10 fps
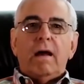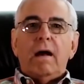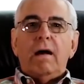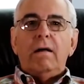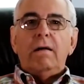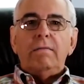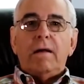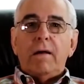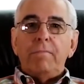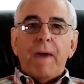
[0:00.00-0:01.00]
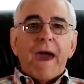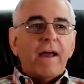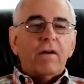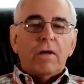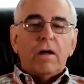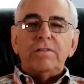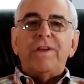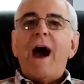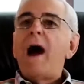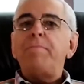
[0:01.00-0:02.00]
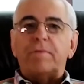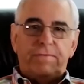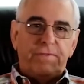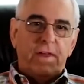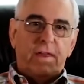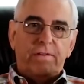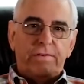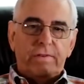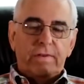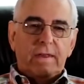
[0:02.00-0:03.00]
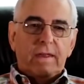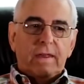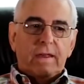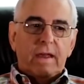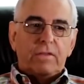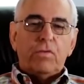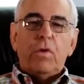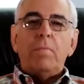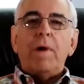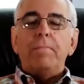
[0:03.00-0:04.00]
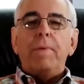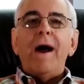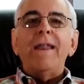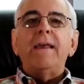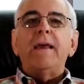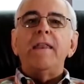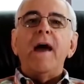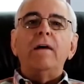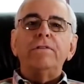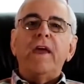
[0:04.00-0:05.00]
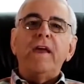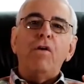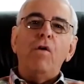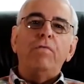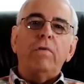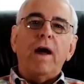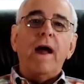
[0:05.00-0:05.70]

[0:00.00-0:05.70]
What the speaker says: I'm back on top of things to where my body can now take over.